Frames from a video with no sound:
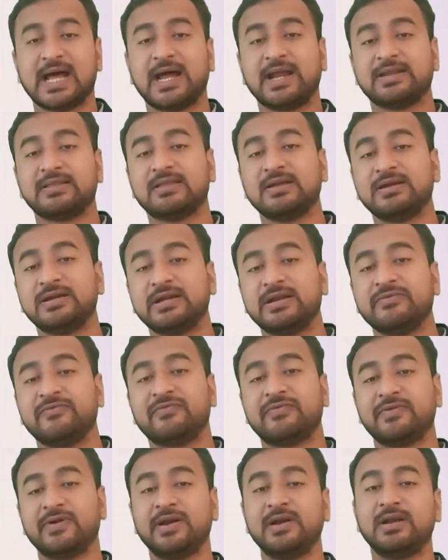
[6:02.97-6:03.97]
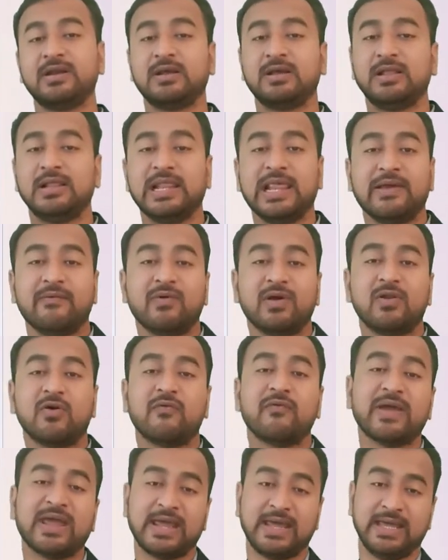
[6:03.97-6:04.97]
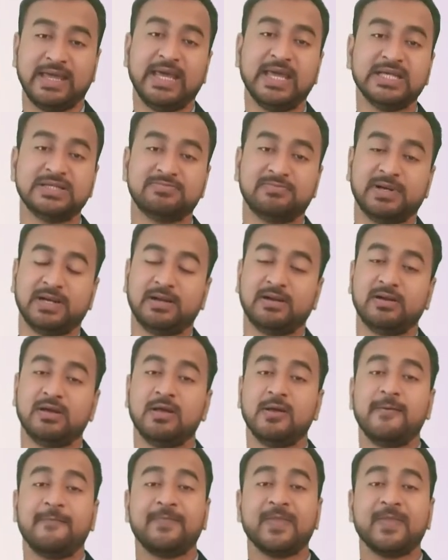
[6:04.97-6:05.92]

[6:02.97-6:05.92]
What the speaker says: are the different level of engagement.